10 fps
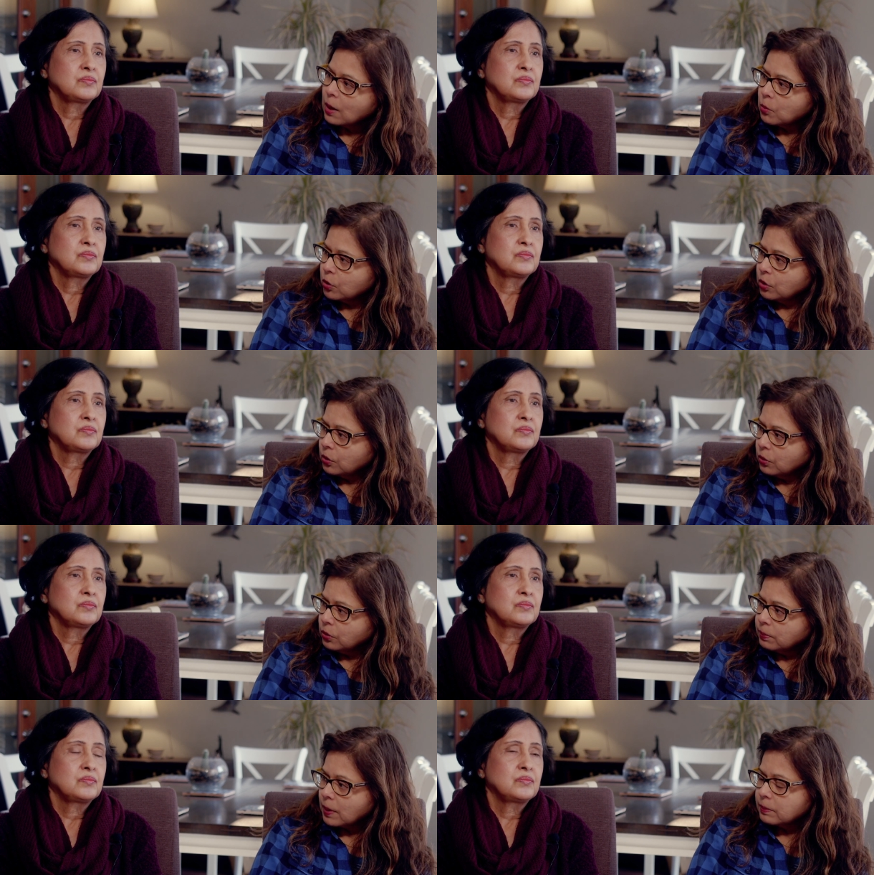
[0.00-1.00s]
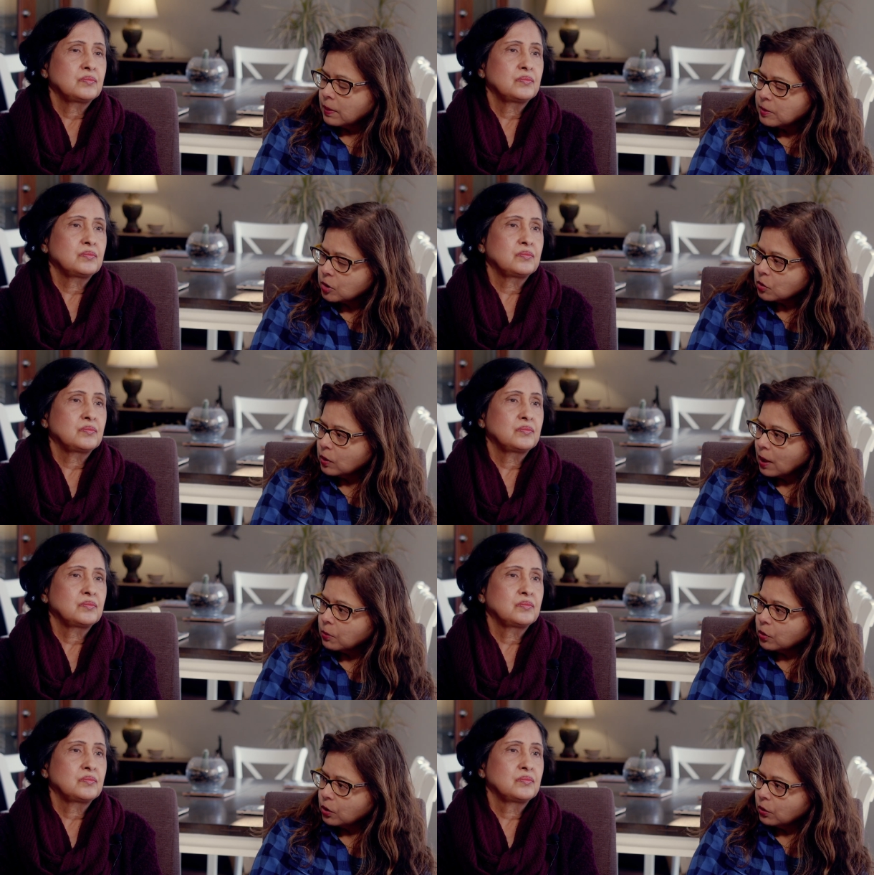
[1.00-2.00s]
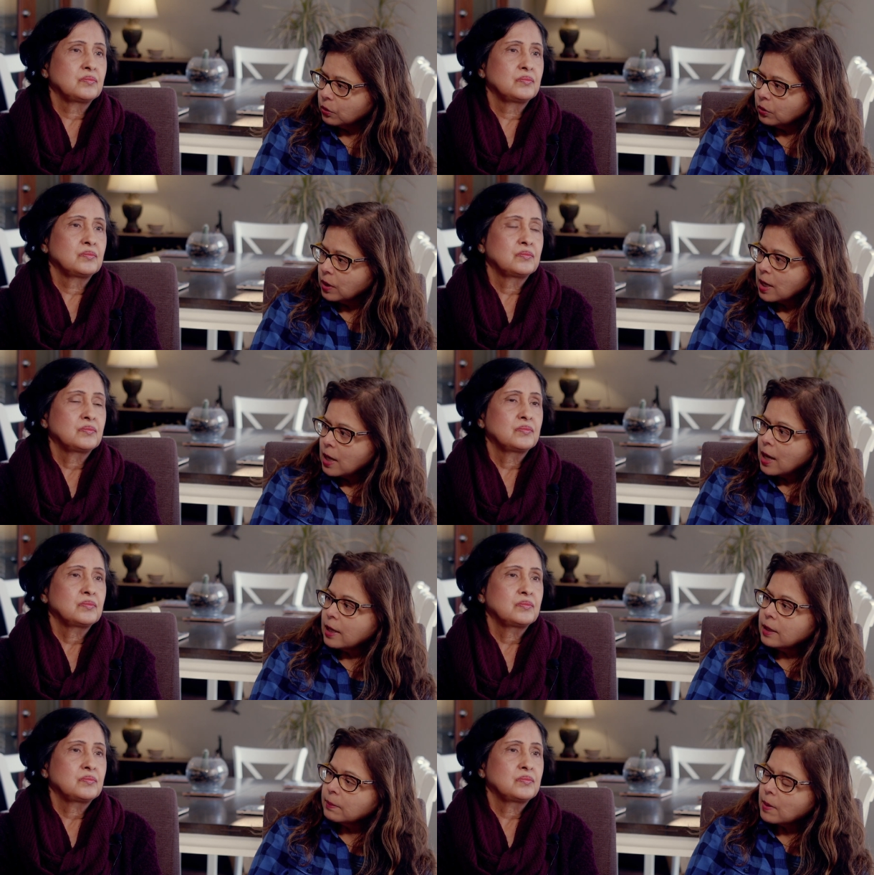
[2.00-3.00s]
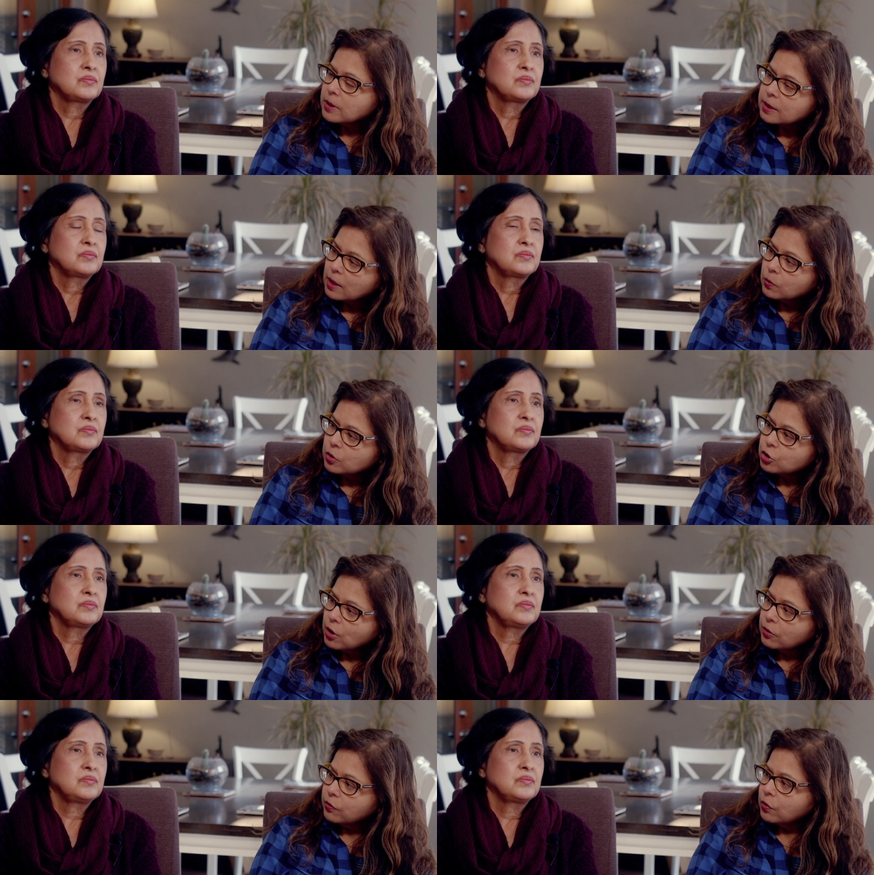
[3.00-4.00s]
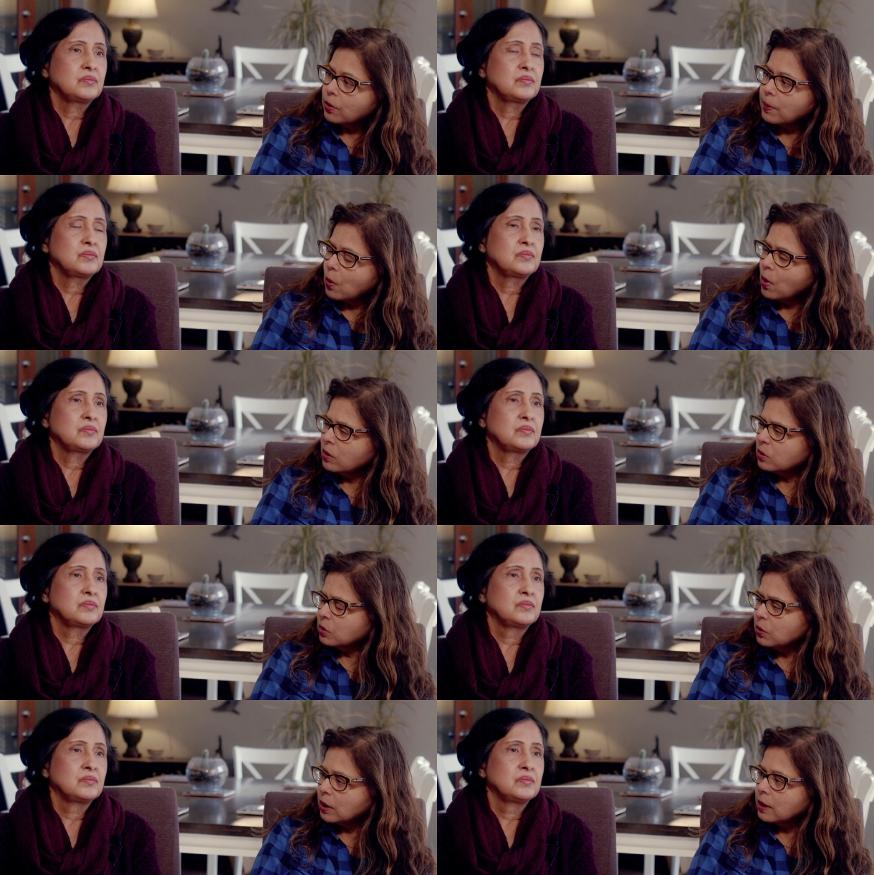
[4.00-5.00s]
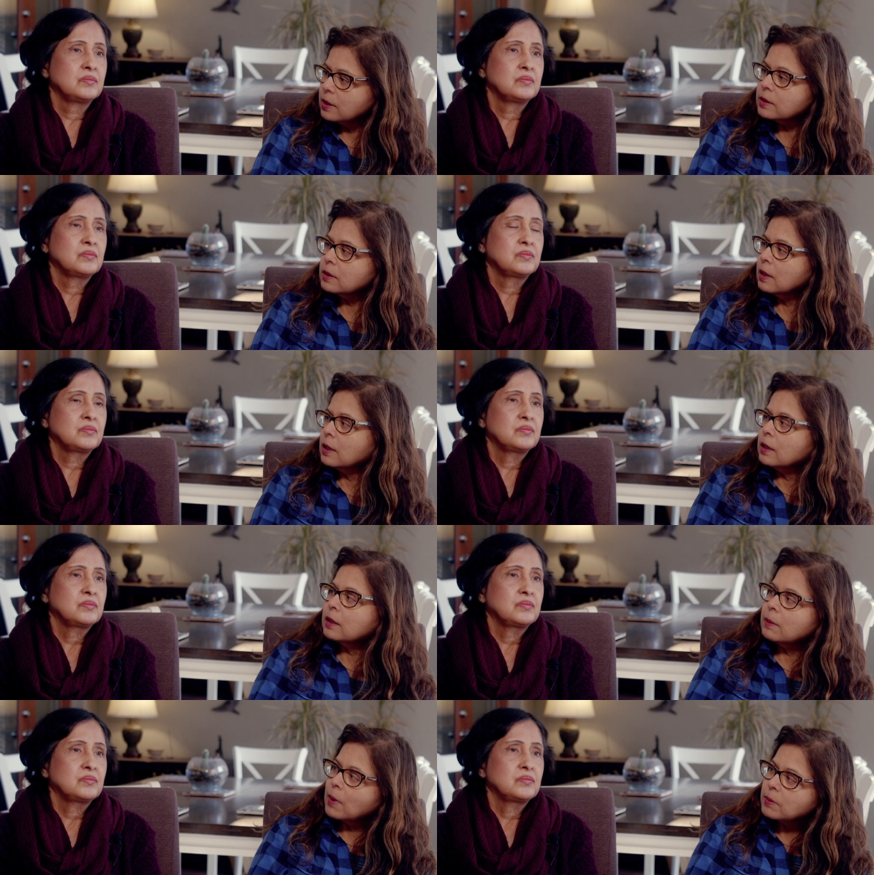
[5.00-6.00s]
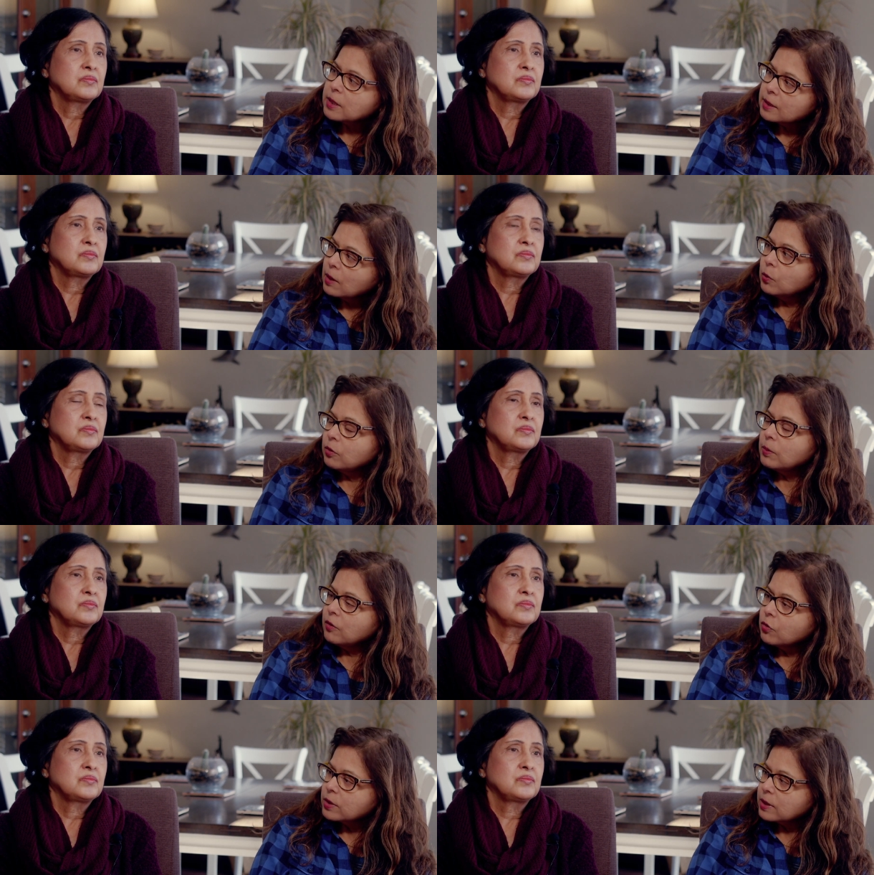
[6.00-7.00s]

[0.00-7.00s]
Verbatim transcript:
Speaker 1: Ang Mo Kio. mommy sold Ang Mo Kio, and then mommy stayed with Jerry for about one or two years. Then mommy stayed with me for